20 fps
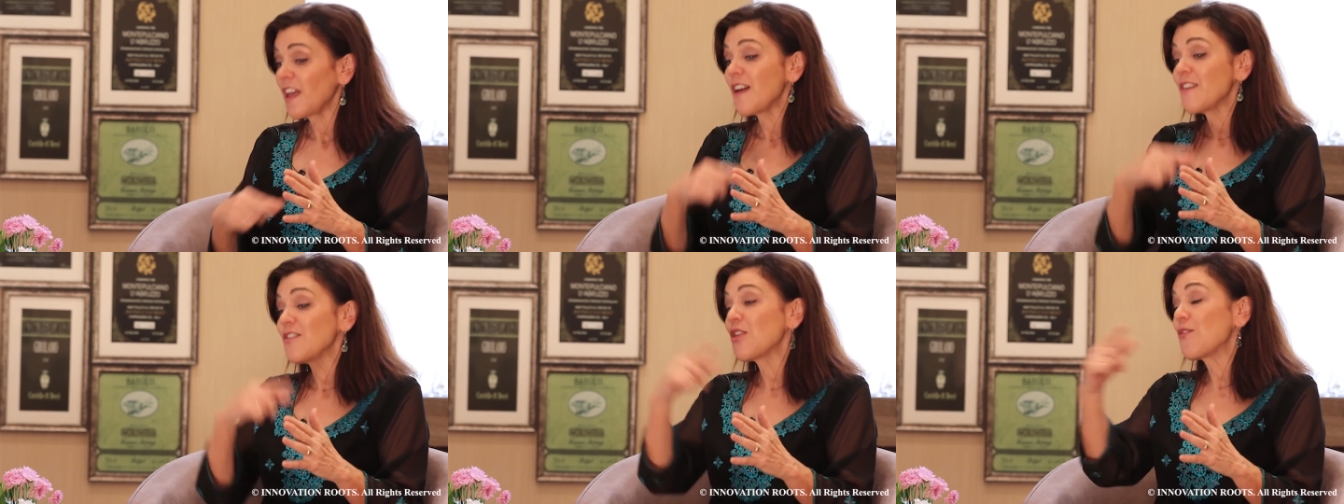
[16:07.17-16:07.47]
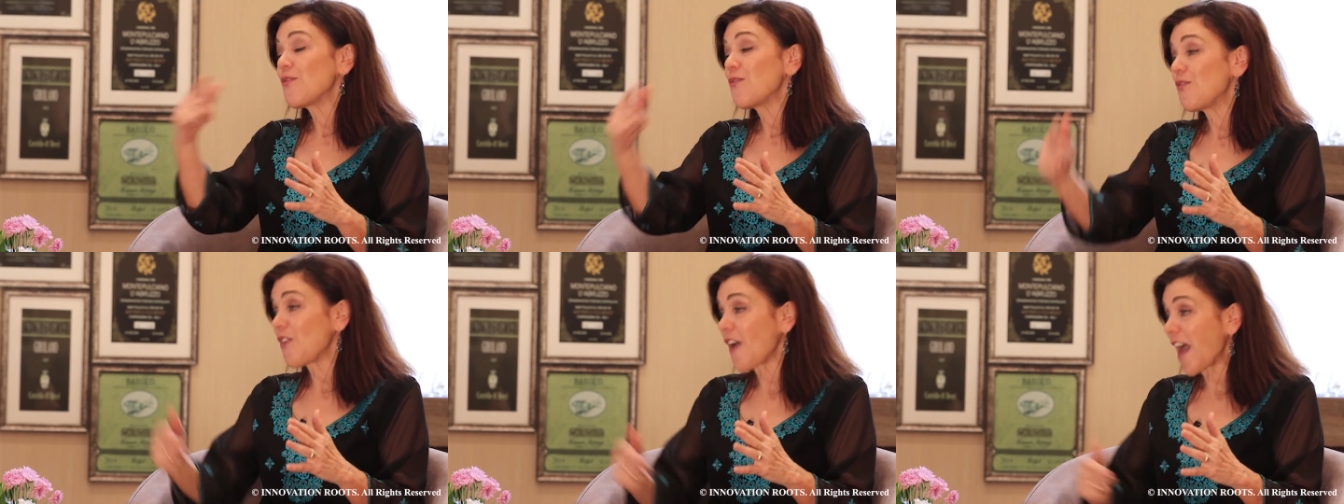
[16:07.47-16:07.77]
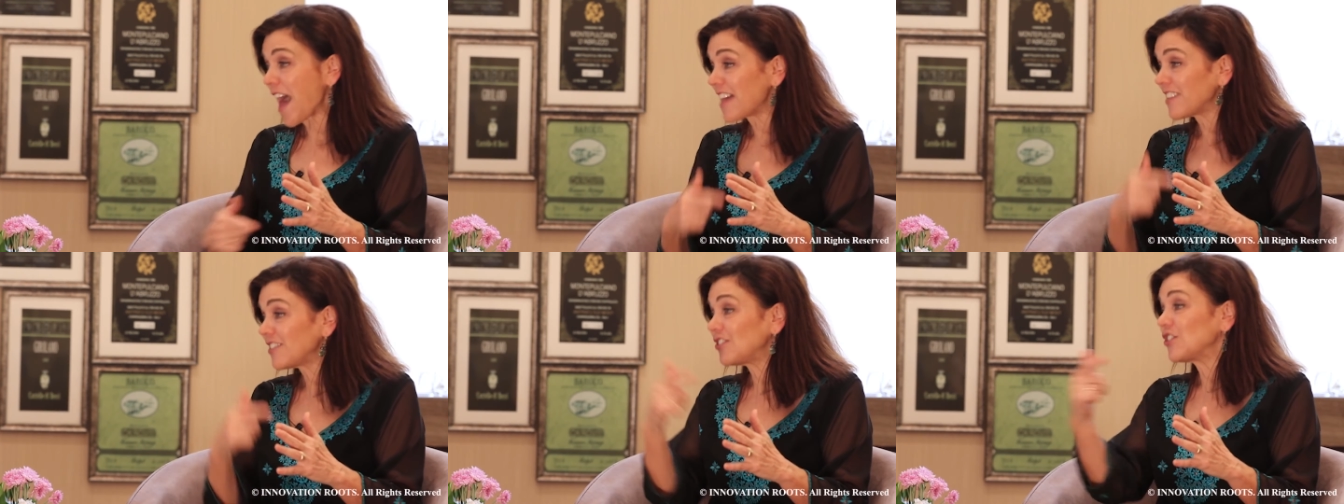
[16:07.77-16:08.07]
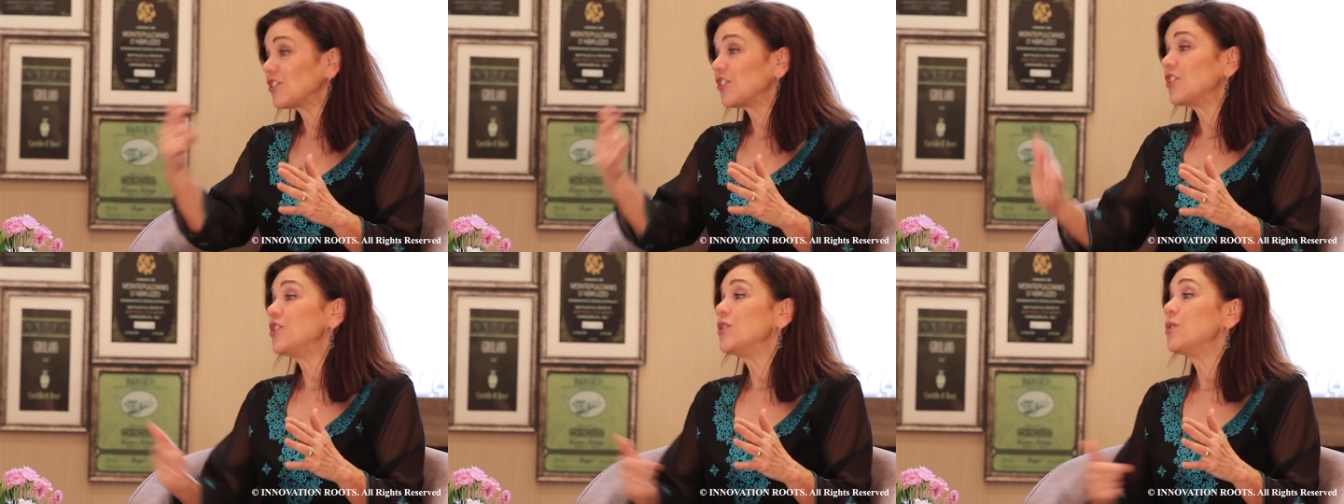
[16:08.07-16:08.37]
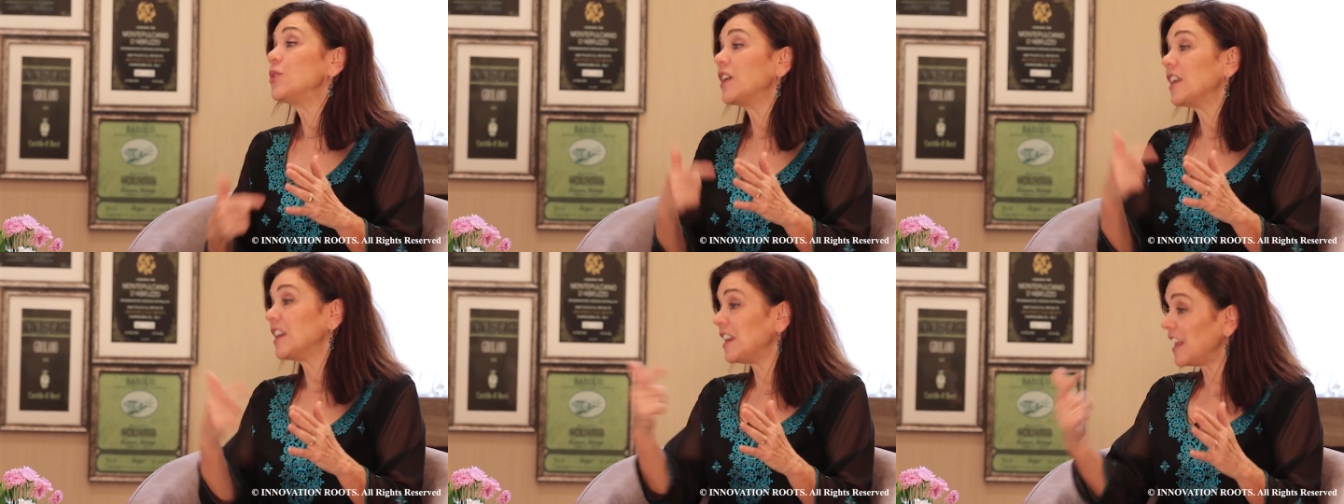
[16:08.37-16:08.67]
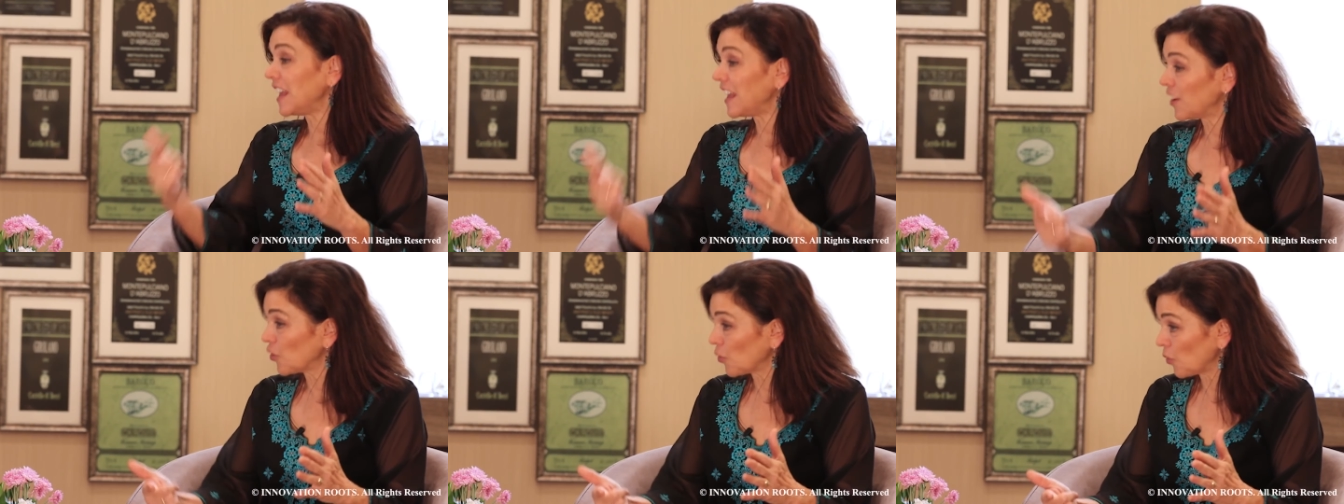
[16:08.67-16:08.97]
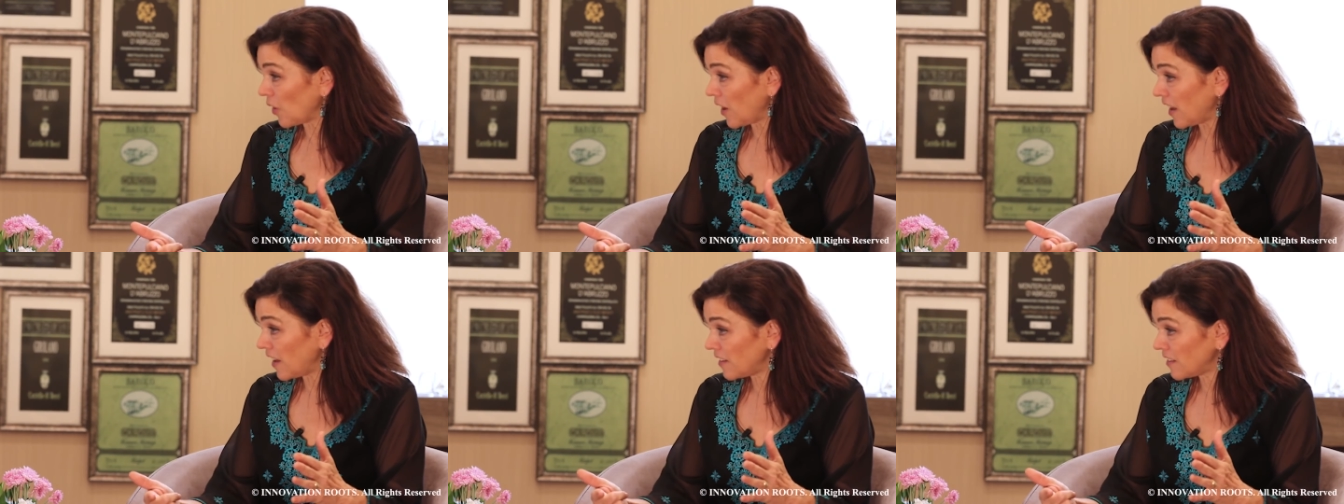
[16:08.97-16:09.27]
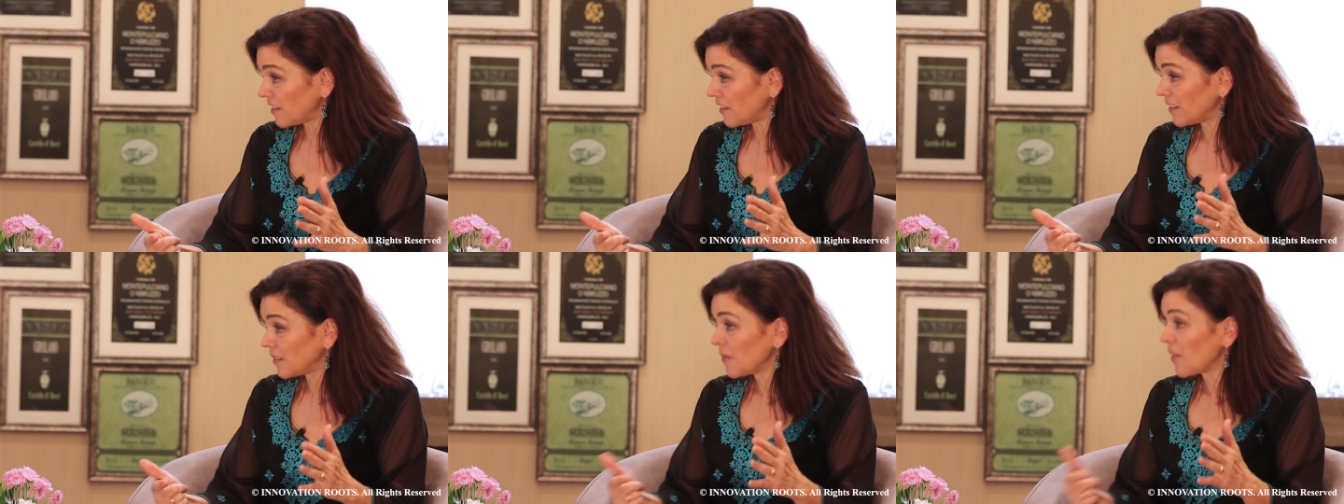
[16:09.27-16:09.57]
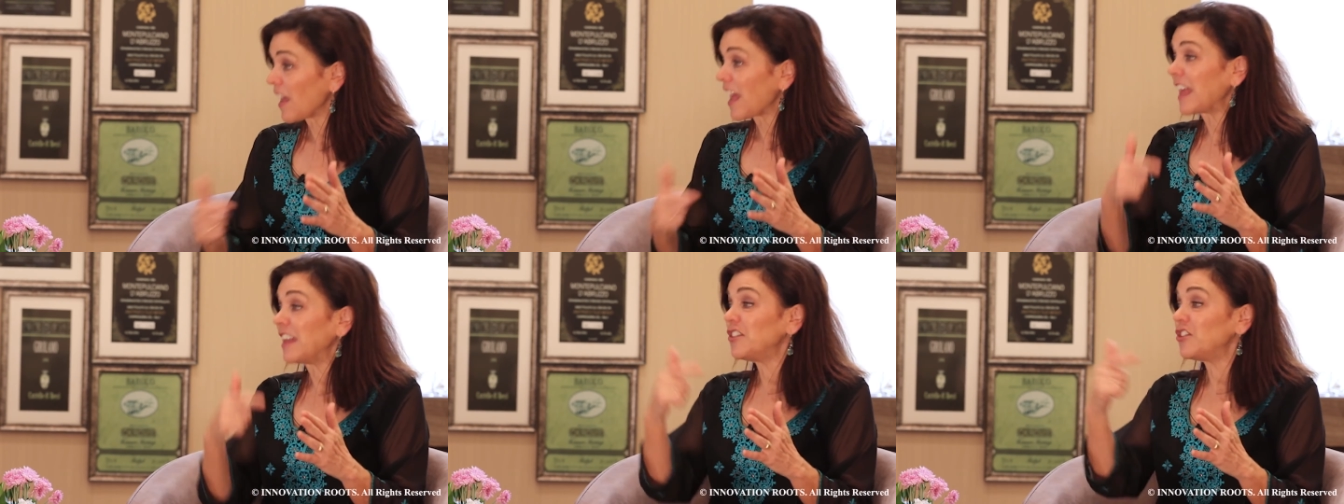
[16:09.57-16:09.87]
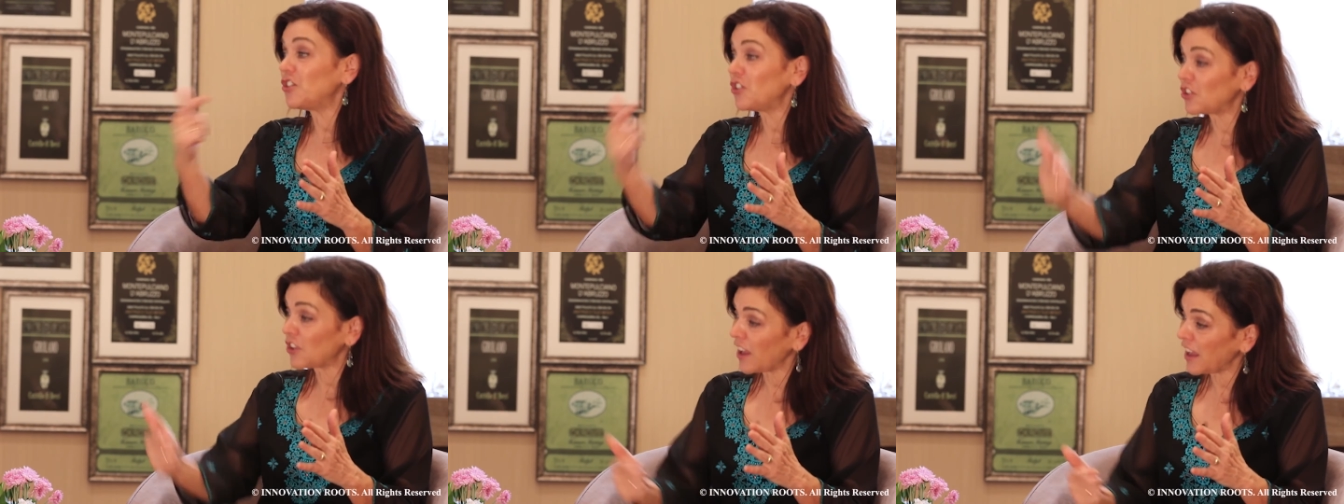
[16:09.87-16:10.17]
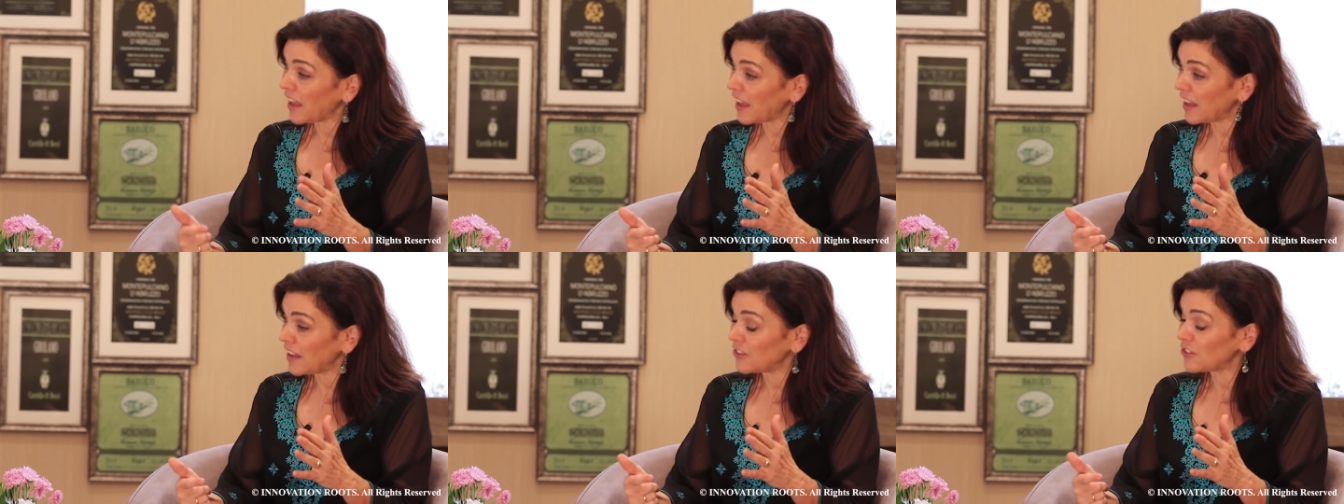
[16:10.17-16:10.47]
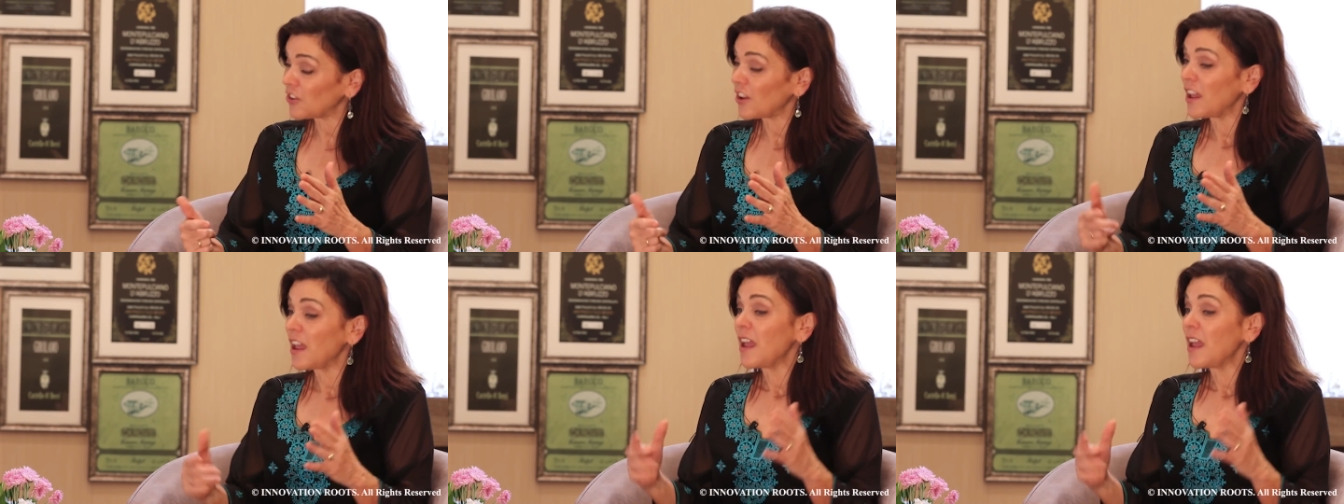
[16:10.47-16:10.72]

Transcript: the faster you can iterate and change.